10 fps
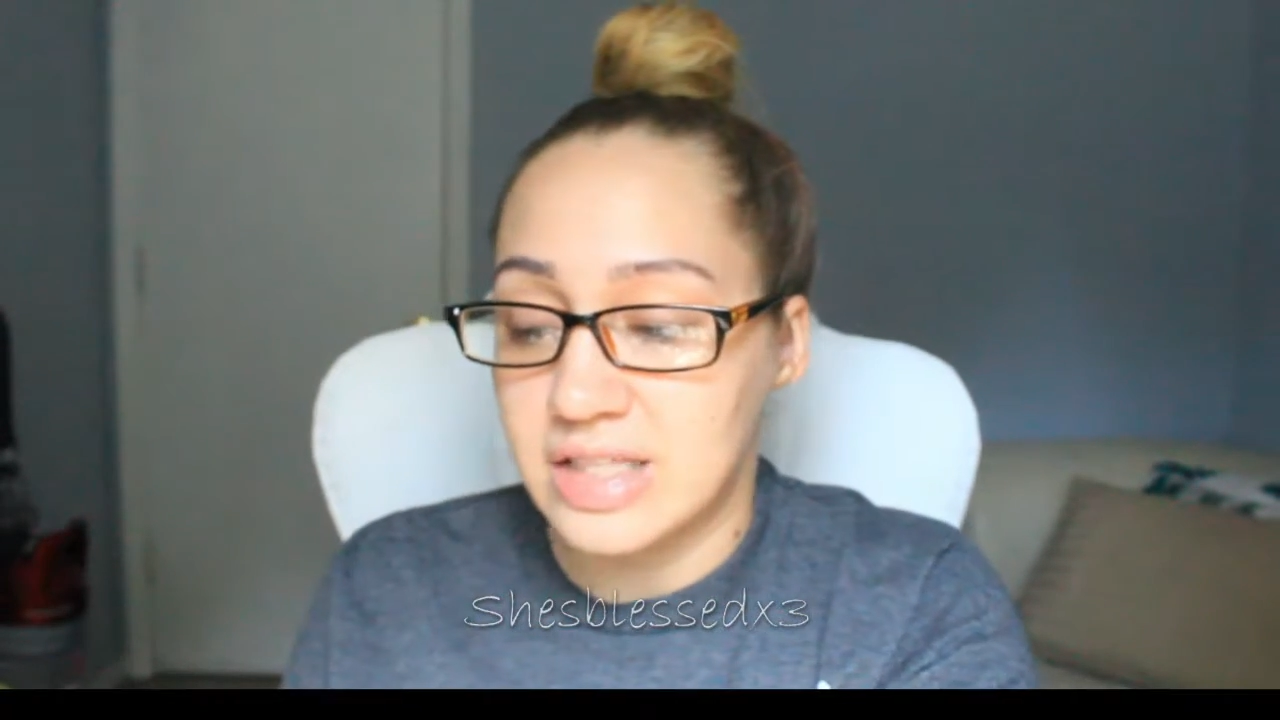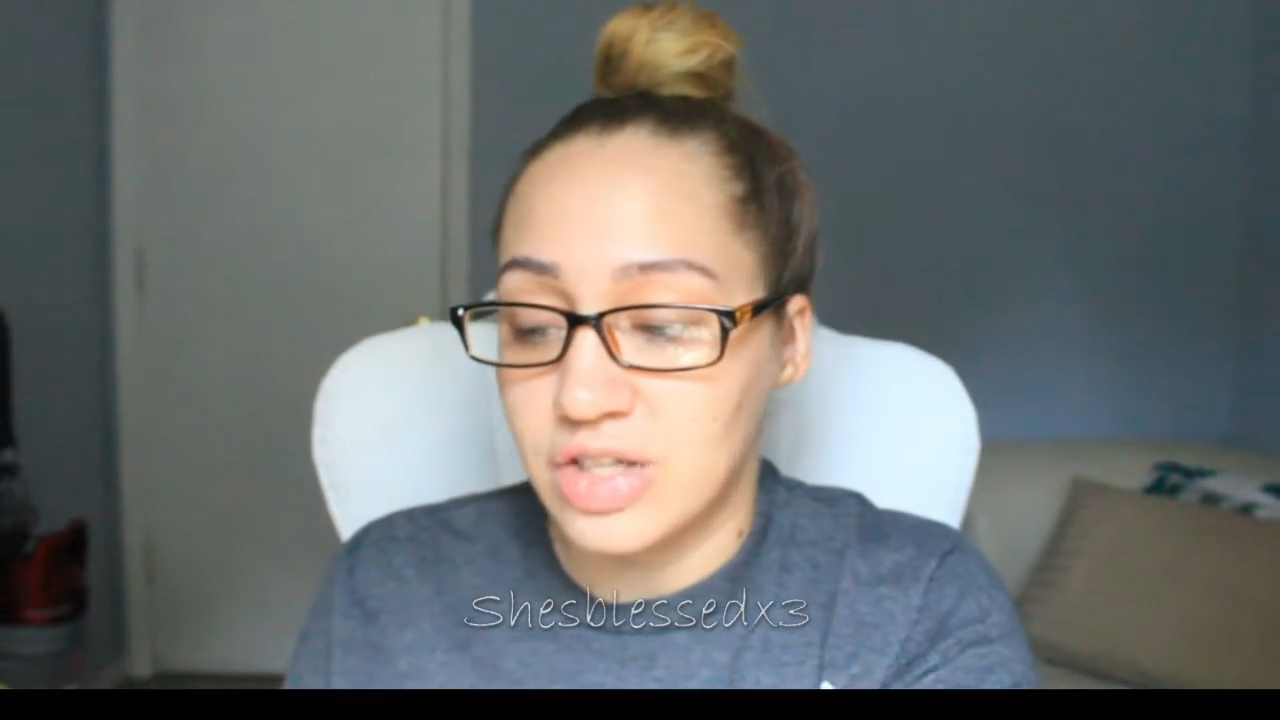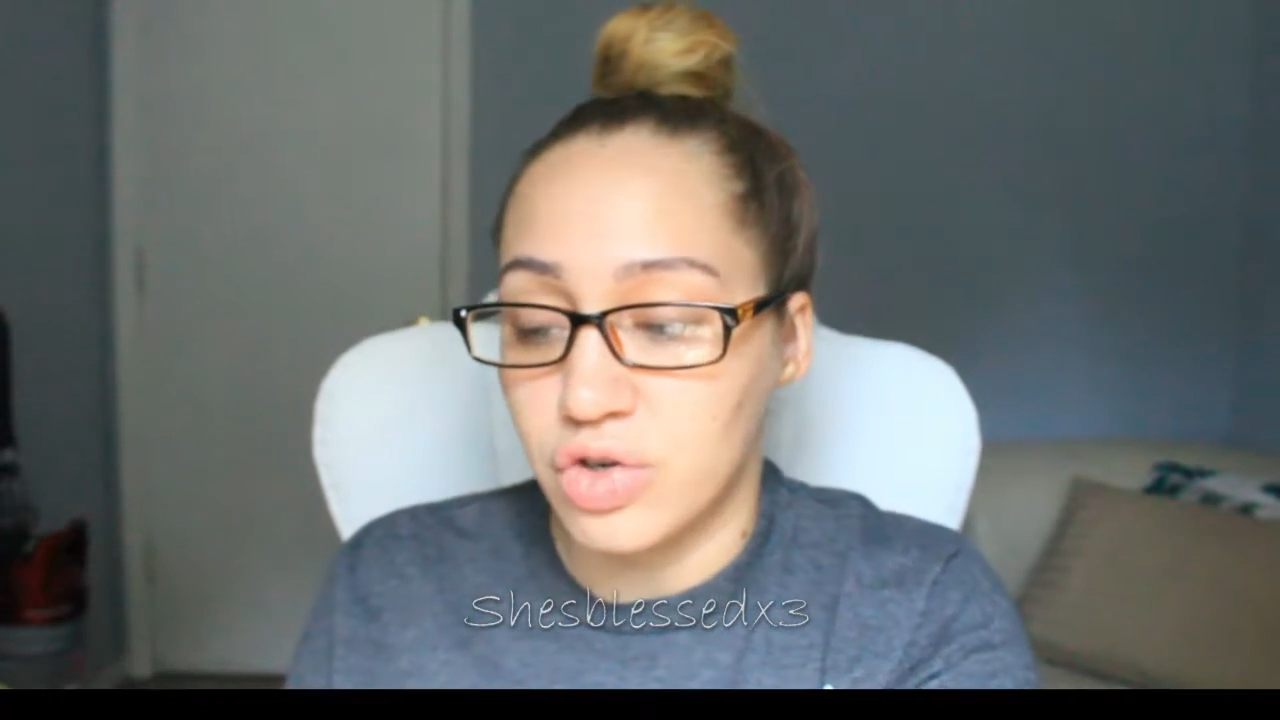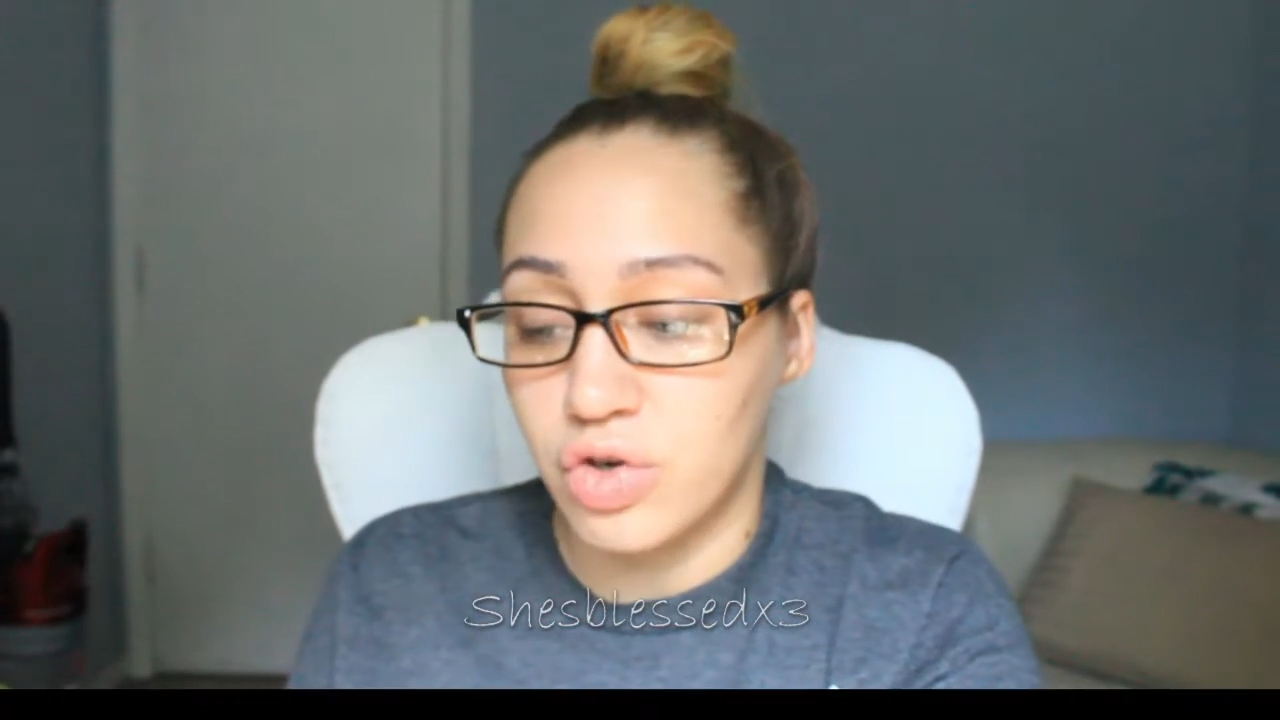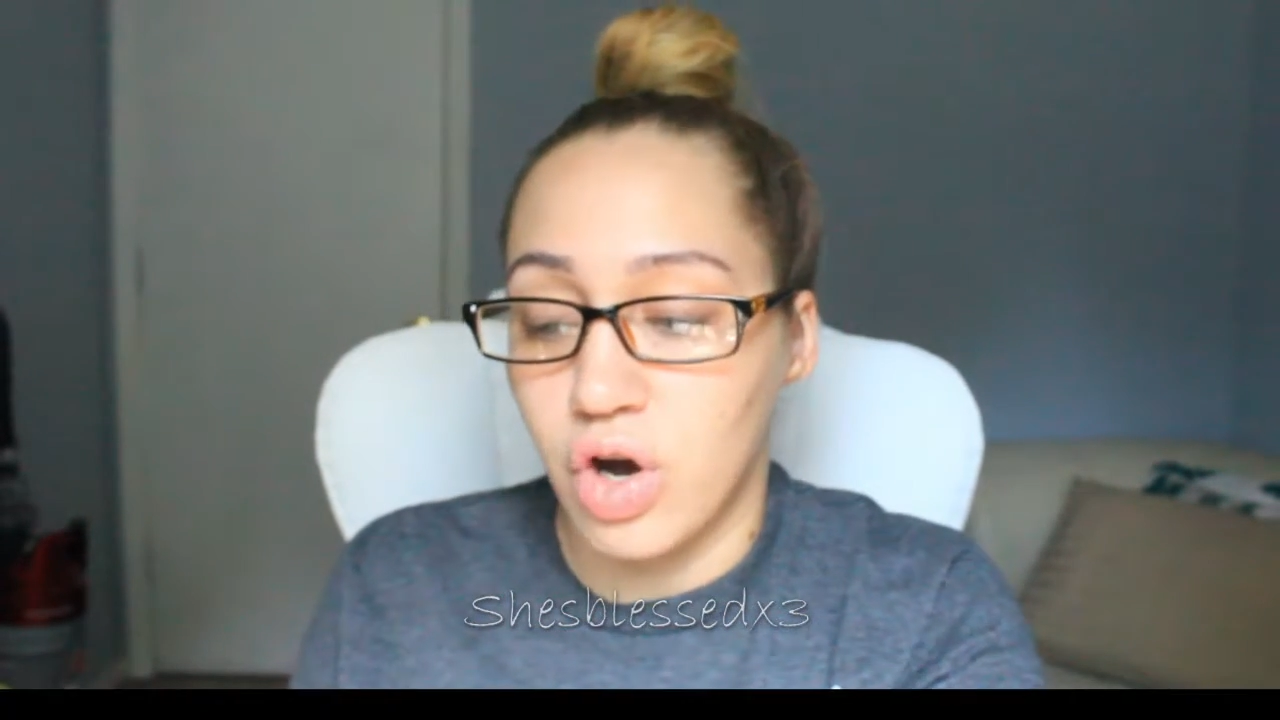this
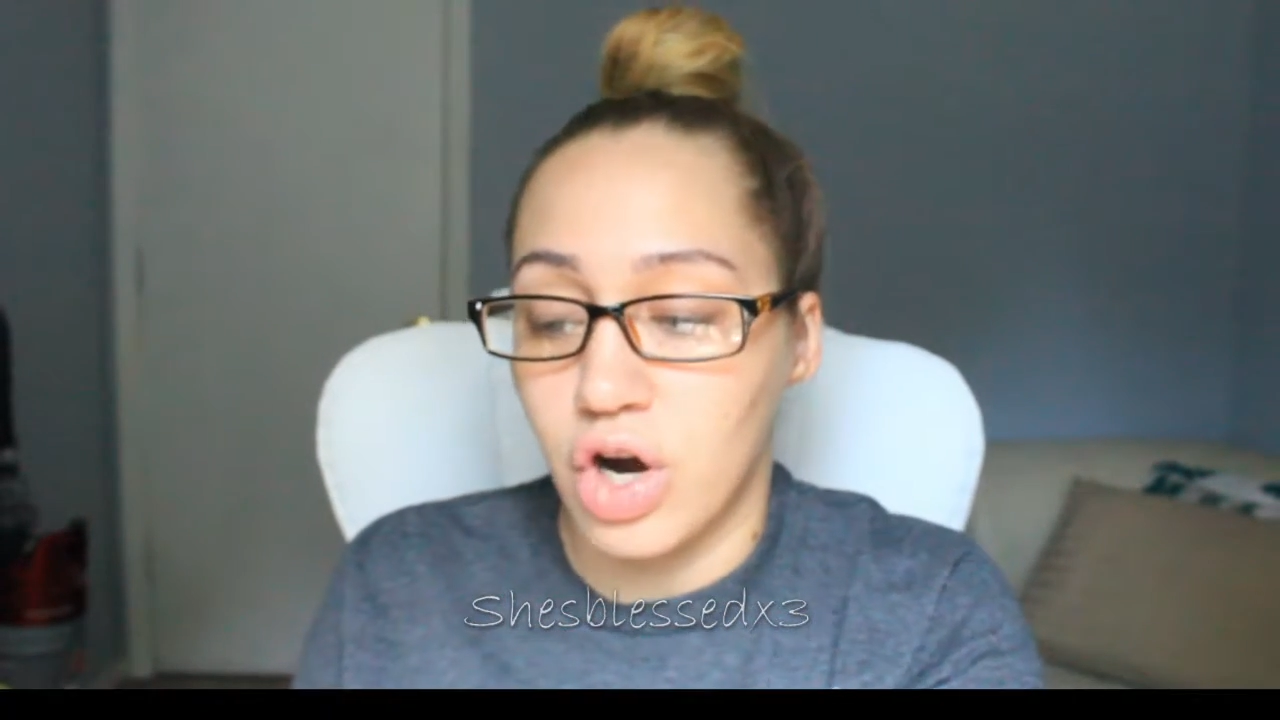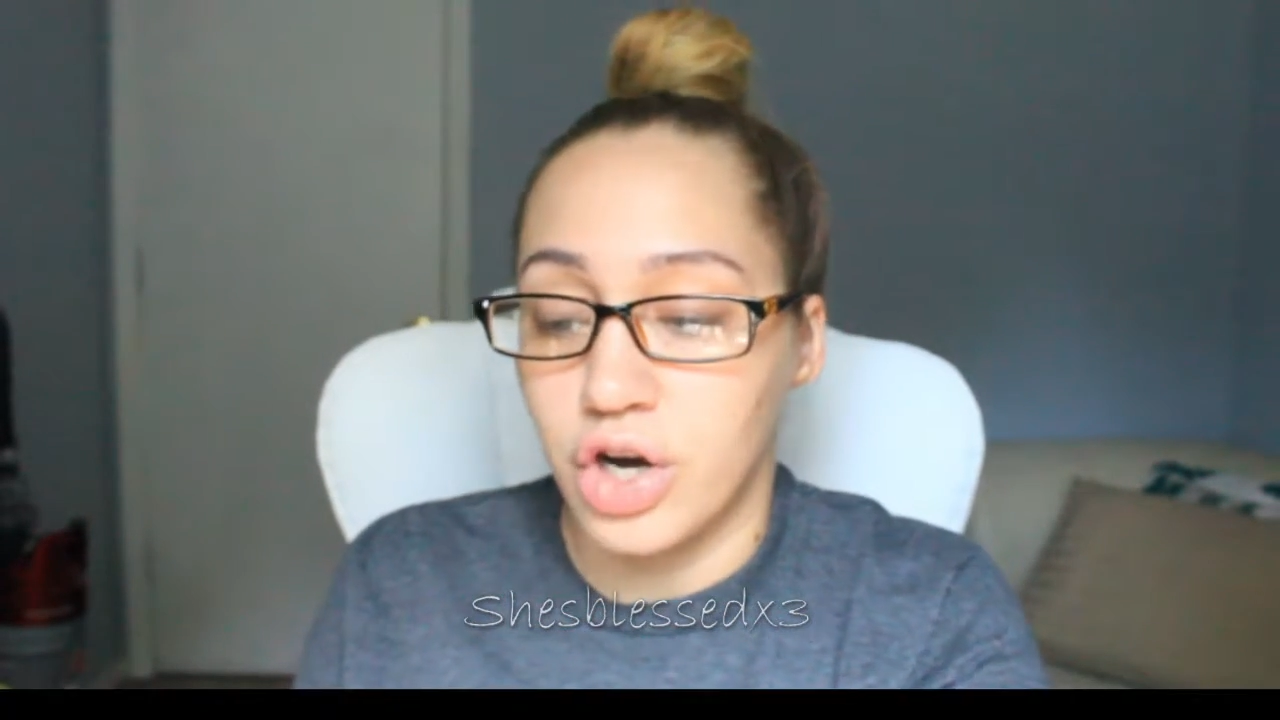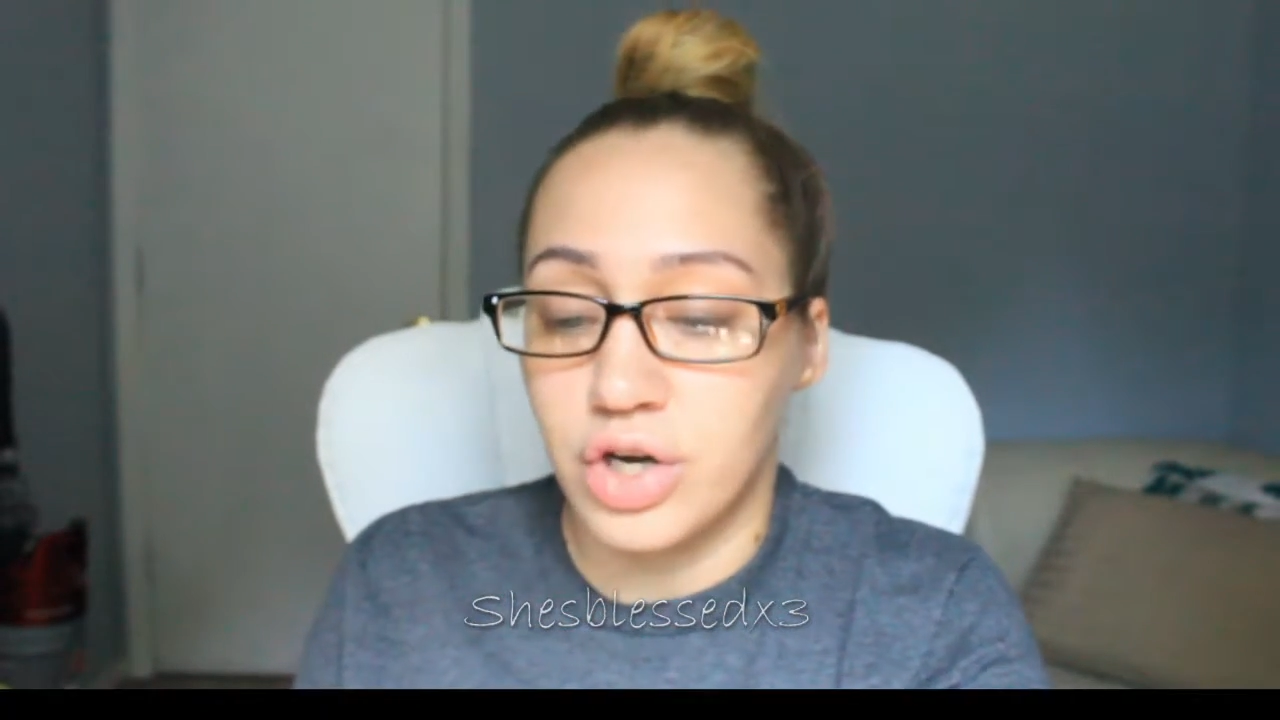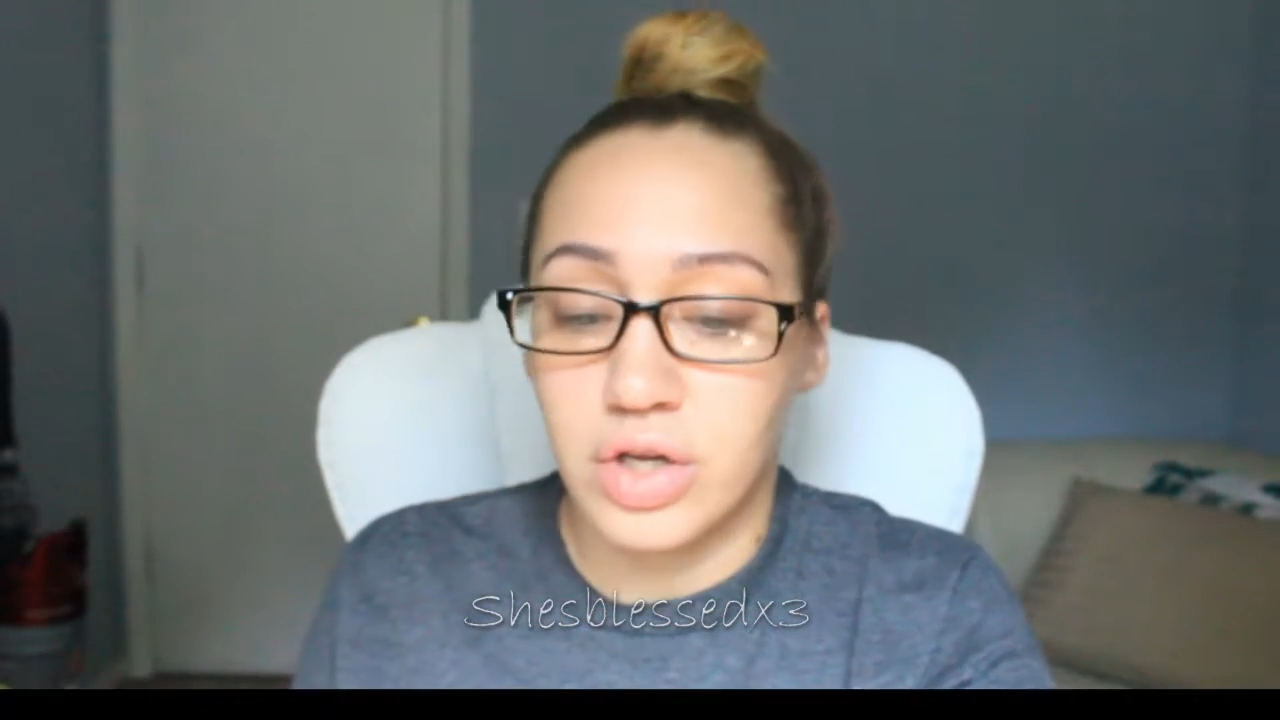little card.